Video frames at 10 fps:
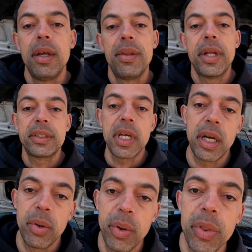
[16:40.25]
That's kind
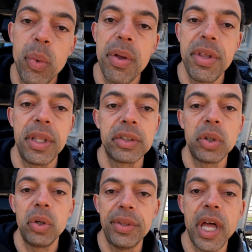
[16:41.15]
of the one thing that's
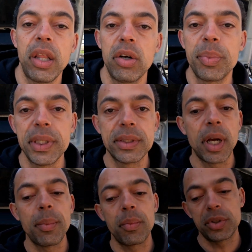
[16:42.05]
holding that little piece
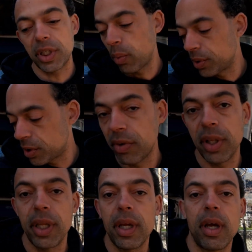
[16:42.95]
up, which I wasn't
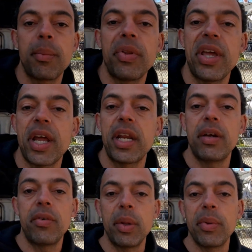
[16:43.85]
really I
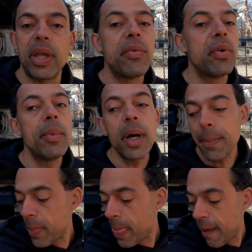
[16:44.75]
didn't really plan for. But
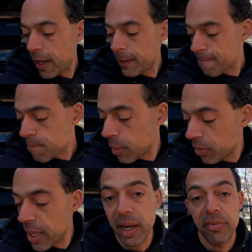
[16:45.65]
hey, I'm
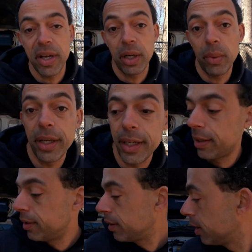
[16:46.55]
glad I found out why I did.
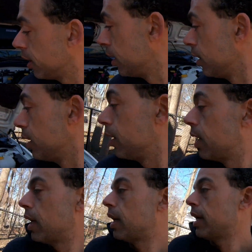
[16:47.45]

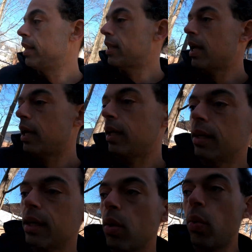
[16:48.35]
And
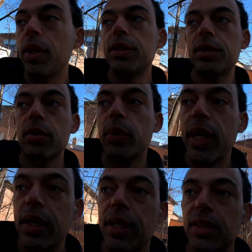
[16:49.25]
then once we
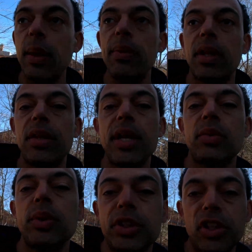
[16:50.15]
get these couple of things,
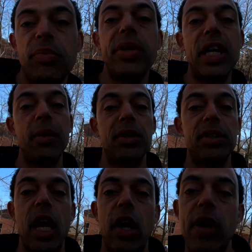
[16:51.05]
we should be able to
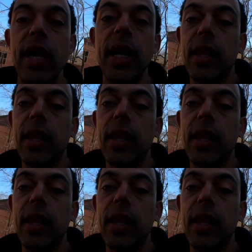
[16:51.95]
start cranking.